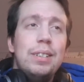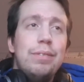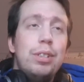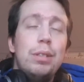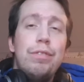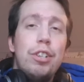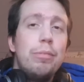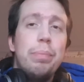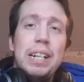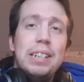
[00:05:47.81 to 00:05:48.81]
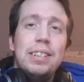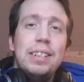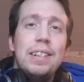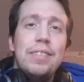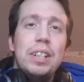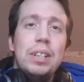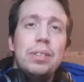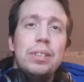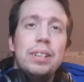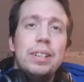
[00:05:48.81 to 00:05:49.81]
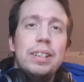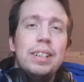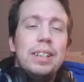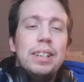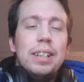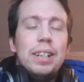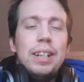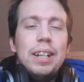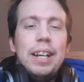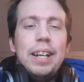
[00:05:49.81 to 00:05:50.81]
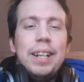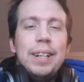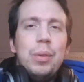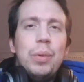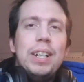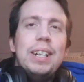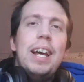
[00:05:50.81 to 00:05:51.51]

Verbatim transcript: for the first place in that video? and uh, when he